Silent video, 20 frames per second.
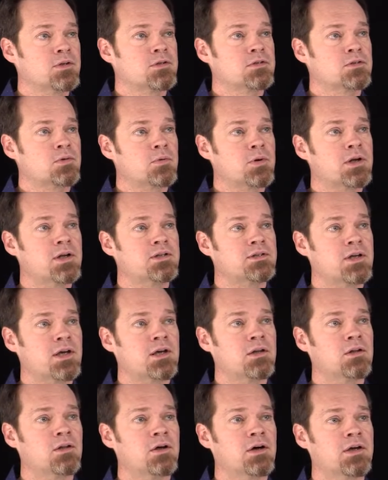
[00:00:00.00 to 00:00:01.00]
So we're going to take
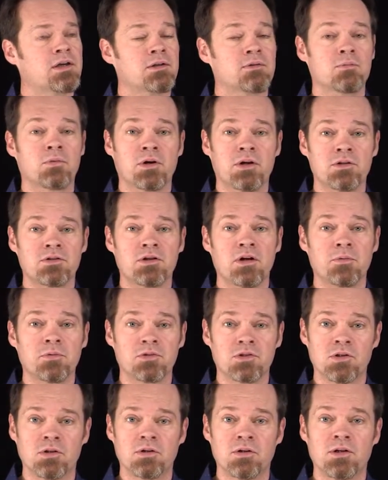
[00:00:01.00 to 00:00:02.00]
a look and we're going to
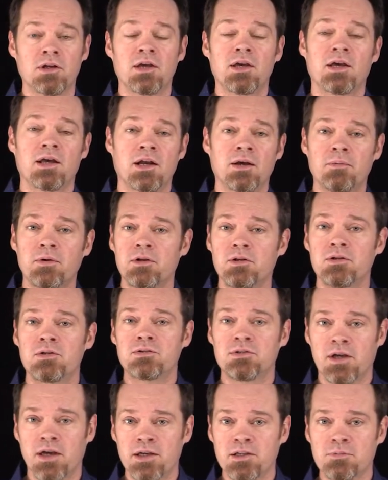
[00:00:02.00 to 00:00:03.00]
troubleshoot, and I'm going to
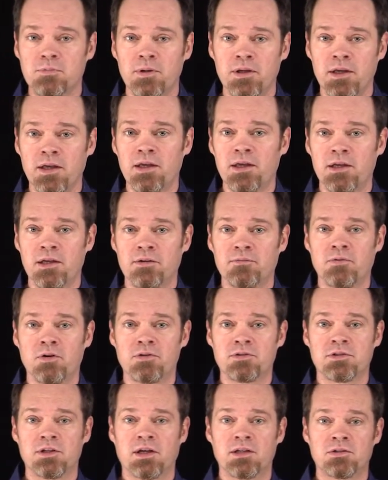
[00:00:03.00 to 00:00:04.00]
use HPE
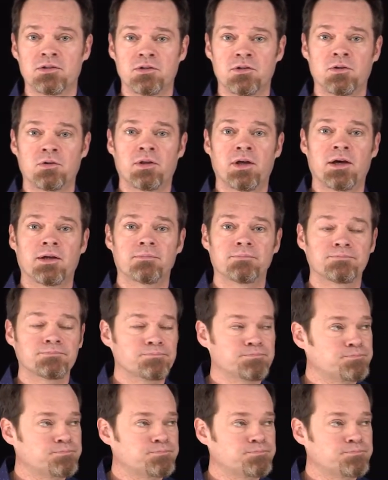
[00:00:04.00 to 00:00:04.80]
InfoSight to do that.